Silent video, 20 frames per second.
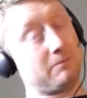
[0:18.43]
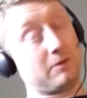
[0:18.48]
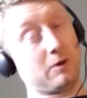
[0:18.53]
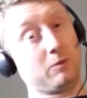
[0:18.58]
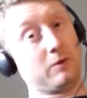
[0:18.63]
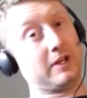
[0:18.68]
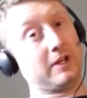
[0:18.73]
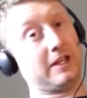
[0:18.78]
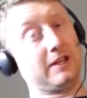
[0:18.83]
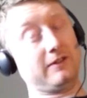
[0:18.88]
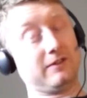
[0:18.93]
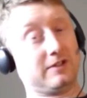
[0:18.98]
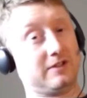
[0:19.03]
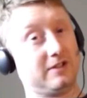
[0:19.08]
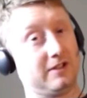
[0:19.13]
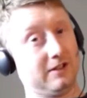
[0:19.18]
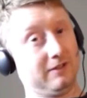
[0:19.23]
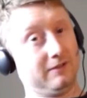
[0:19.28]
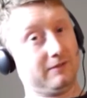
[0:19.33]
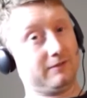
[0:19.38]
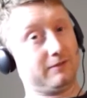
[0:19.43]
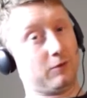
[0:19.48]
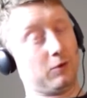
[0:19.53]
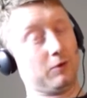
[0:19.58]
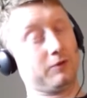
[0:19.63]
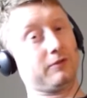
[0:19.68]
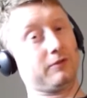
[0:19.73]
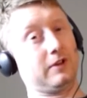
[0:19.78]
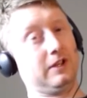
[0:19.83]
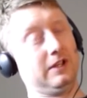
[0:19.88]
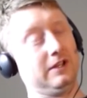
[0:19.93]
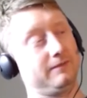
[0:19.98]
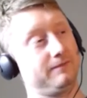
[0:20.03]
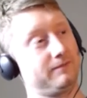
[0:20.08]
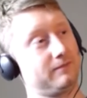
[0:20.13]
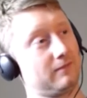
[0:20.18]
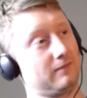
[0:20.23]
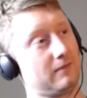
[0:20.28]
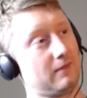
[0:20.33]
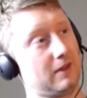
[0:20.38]
But I want to give it to you for free.
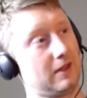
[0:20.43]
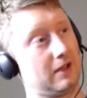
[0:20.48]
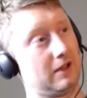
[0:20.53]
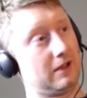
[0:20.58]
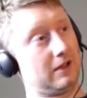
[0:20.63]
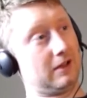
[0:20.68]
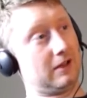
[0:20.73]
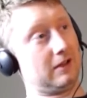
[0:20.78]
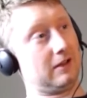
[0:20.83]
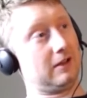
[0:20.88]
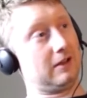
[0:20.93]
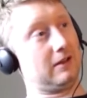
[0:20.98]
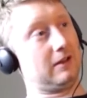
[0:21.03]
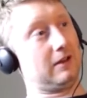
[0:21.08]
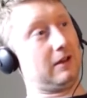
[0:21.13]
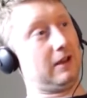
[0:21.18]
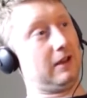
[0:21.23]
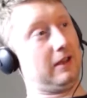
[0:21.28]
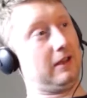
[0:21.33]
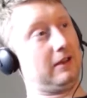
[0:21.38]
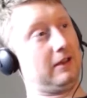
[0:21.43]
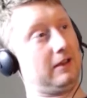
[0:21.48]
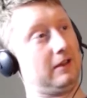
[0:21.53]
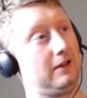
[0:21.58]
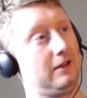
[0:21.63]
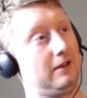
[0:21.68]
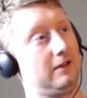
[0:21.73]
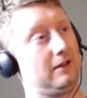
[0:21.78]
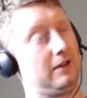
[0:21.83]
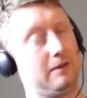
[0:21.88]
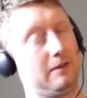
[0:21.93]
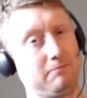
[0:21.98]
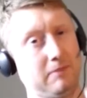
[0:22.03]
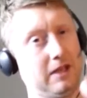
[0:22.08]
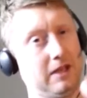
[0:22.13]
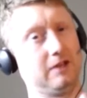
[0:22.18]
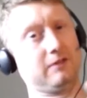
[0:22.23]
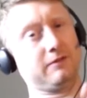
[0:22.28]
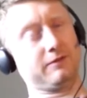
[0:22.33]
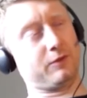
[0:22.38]
I
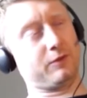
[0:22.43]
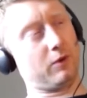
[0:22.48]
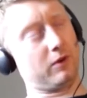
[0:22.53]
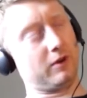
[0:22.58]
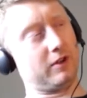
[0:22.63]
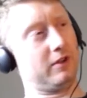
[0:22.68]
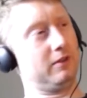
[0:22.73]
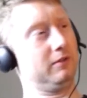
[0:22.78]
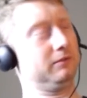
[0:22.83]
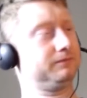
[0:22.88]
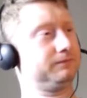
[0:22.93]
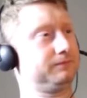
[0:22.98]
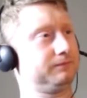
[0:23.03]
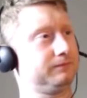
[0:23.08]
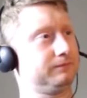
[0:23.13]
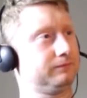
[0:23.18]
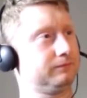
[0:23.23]
made it for you.